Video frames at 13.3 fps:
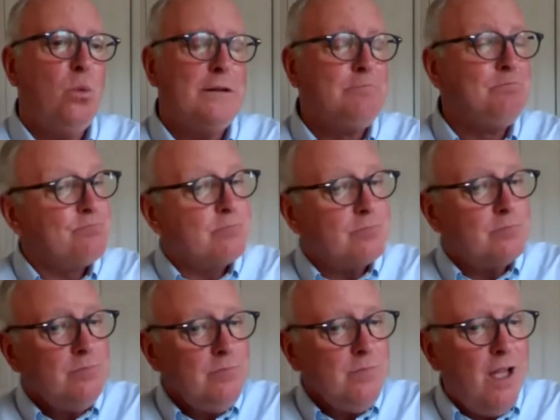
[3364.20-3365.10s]
with
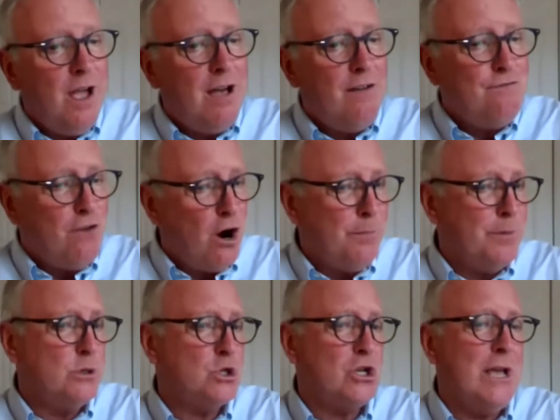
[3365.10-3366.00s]

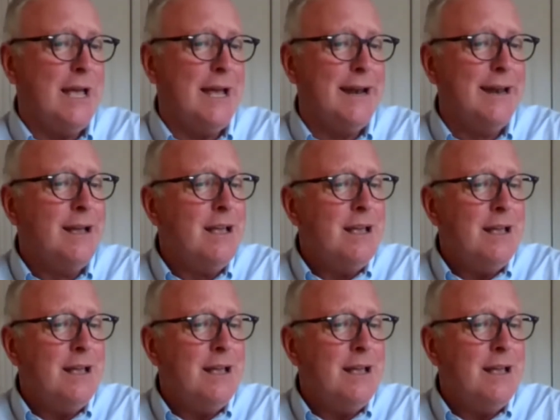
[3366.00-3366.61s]
farmers and